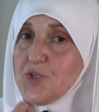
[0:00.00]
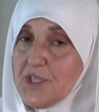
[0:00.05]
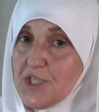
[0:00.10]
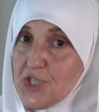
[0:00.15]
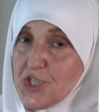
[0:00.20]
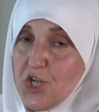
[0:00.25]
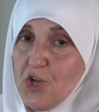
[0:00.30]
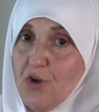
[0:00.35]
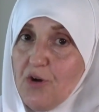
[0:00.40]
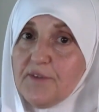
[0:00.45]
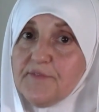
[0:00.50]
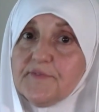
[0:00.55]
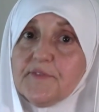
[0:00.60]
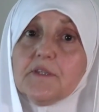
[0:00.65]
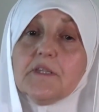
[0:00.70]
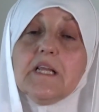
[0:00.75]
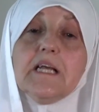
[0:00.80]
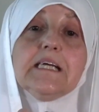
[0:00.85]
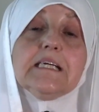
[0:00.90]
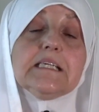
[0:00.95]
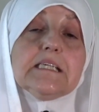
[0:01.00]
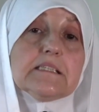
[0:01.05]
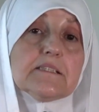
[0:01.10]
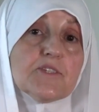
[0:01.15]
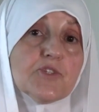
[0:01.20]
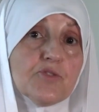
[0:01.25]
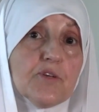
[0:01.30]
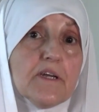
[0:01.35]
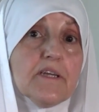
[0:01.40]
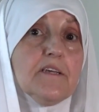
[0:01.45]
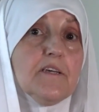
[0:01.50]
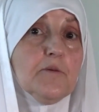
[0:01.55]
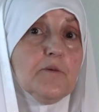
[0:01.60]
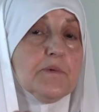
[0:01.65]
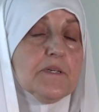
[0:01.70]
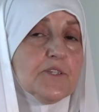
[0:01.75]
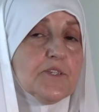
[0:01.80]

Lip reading: It's lawful. It's tayyib.